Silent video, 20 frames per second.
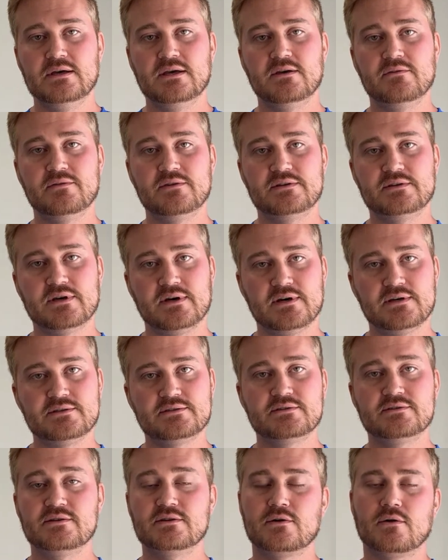If it
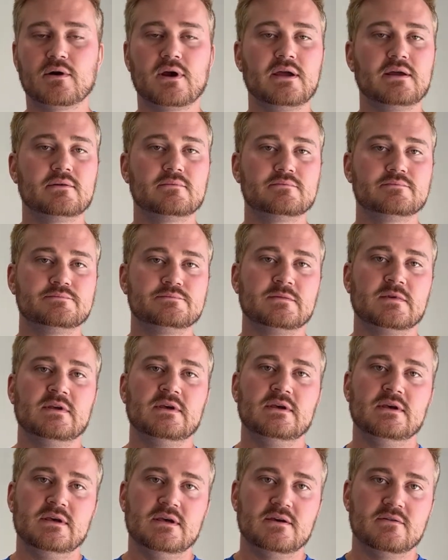does, then great.
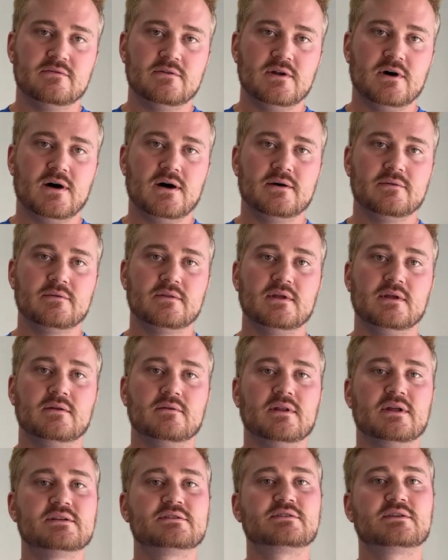If not,
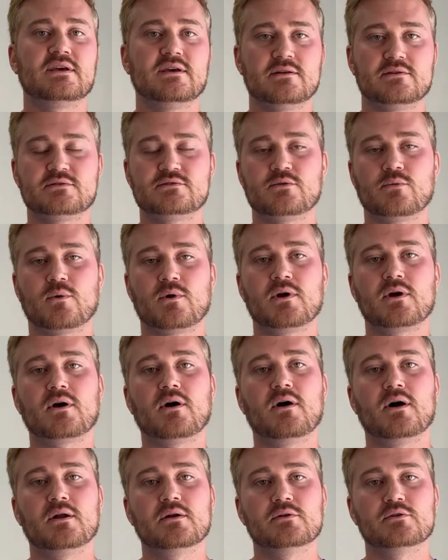then let's get to work
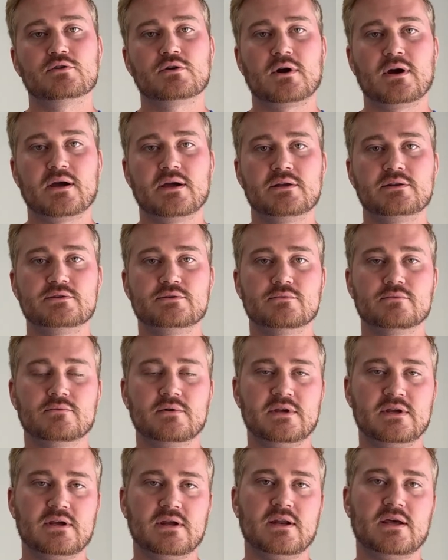on trying to
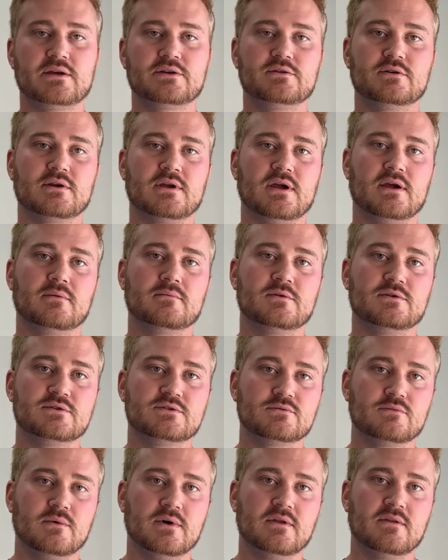reconnect your
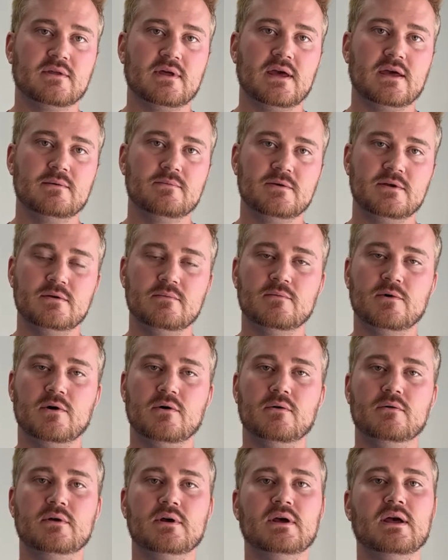cameras with AP
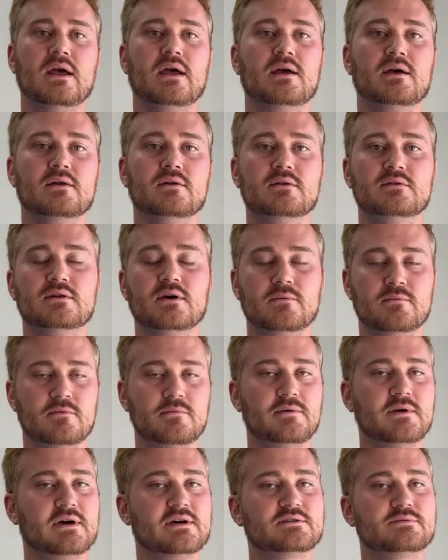mode and
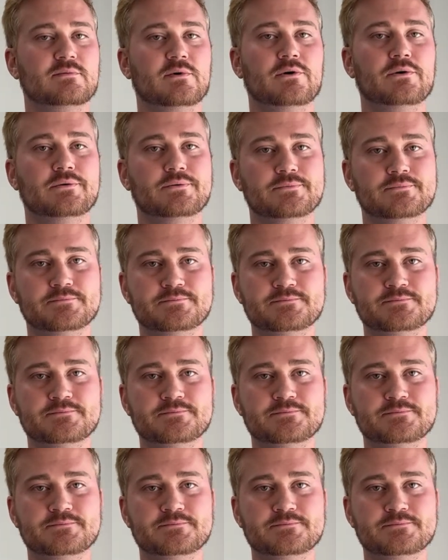WPS mode.